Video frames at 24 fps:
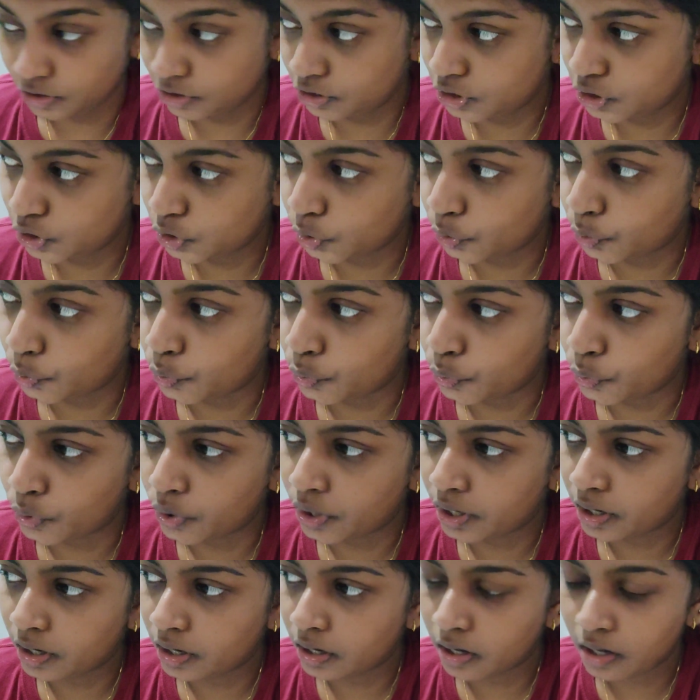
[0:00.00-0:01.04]
so
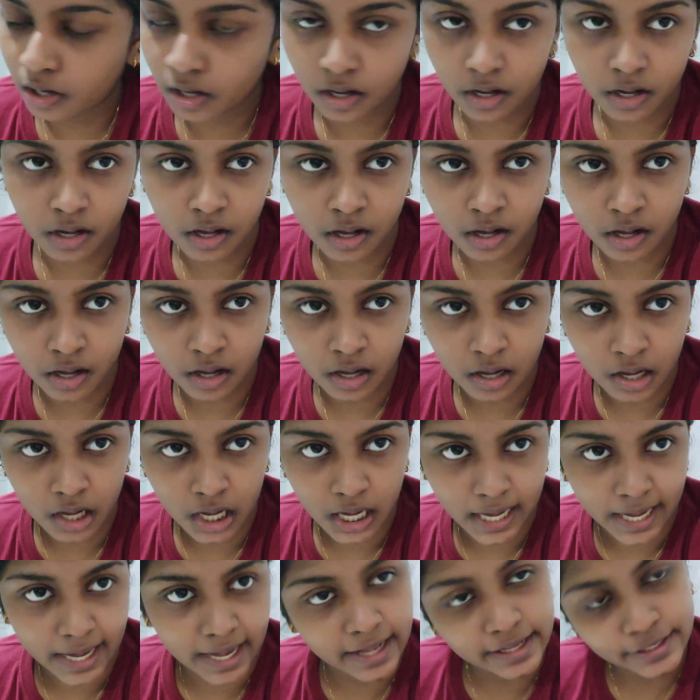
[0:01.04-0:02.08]

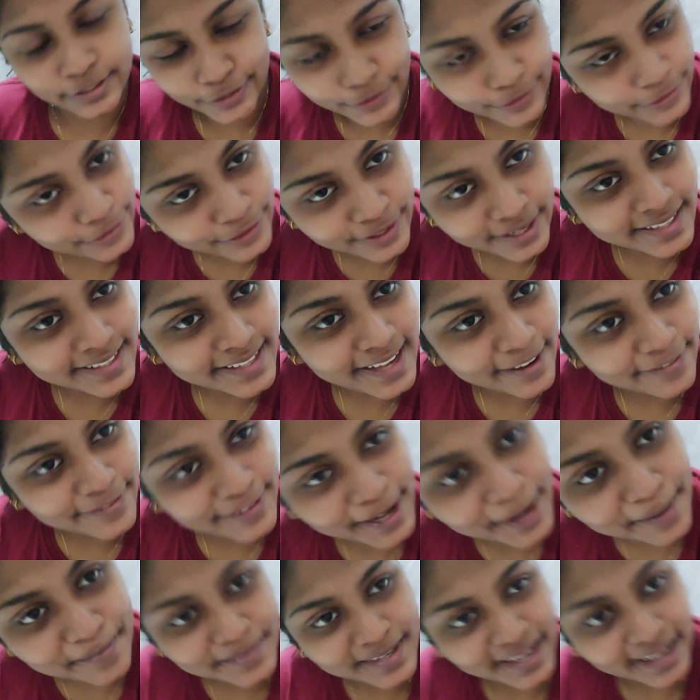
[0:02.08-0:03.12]
I'll talk to you guys
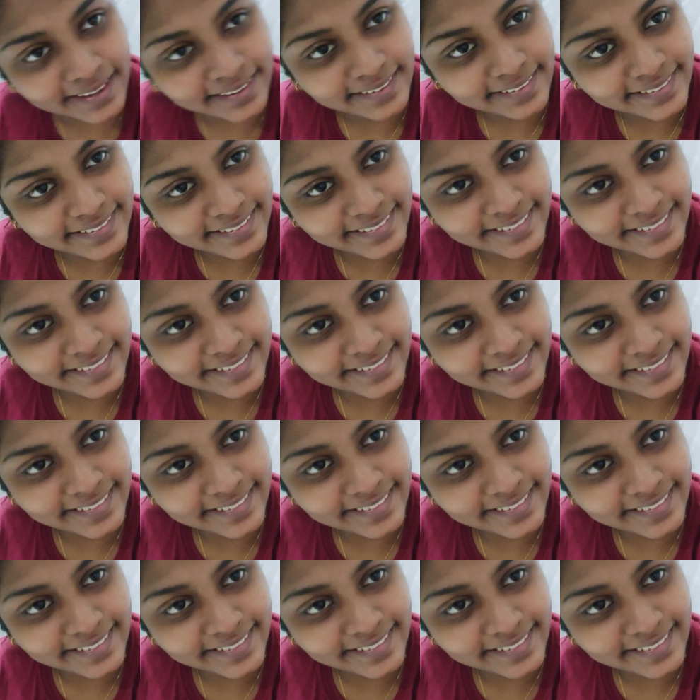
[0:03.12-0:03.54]
after I'm done.